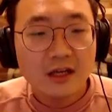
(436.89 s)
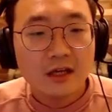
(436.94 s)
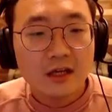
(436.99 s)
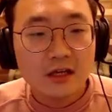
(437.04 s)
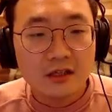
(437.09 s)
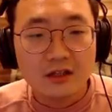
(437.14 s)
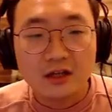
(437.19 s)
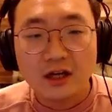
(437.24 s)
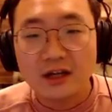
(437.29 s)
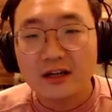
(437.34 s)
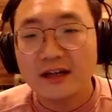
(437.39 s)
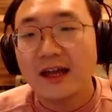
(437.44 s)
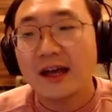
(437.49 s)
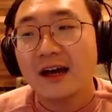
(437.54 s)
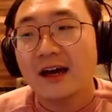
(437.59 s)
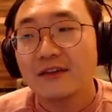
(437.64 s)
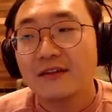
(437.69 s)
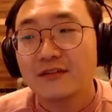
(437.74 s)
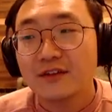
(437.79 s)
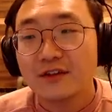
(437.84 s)
You got to
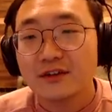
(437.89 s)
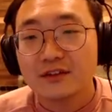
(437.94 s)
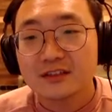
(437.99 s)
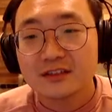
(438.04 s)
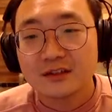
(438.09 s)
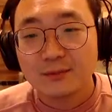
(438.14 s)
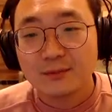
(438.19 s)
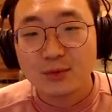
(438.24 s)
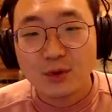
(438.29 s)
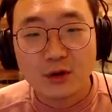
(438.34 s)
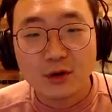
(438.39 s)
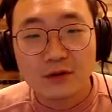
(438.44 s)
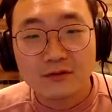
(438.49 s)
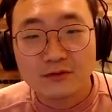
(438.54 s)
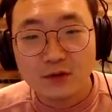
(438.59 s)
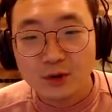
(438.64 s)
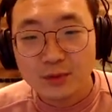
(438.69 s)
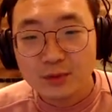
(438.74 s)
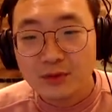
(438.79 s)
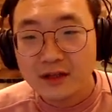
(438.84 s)
have your support
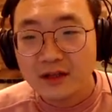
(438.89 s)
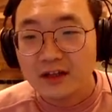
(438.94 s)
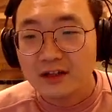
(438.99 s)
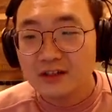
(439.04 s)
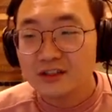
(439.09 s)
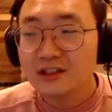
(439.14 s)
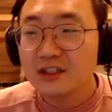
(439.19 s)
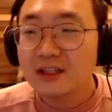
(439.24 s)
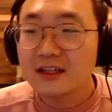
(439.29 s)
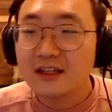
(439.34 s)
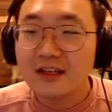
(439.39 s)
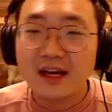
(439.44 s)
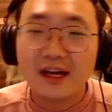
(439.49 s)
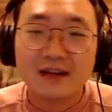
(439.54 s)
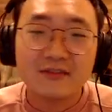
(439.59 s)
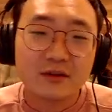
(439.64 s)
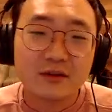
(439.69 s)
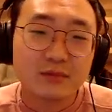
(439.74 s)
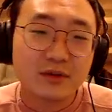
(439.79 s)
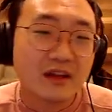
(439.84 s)
role players. You got to have
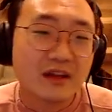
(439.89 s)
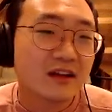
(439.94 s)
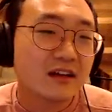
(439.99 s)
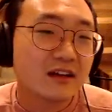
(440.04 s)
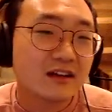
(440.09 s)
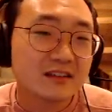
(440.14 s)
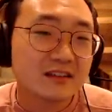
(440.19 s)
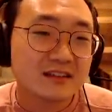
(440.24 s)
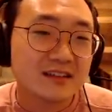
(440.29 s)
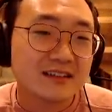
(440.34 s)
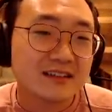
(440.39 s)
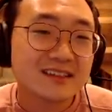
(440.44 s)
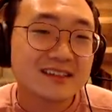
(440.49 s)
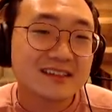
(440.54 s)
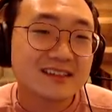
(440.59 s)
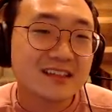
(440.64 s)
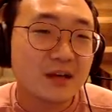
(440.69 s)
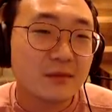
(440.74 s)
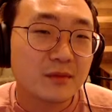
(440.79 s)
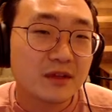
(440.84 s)
your players that
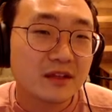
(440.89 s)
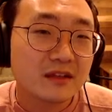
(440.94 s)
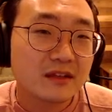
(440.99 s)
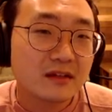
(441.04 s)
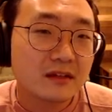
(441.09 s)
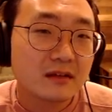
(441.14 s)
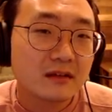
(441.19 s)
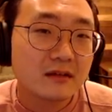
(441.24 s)
summon.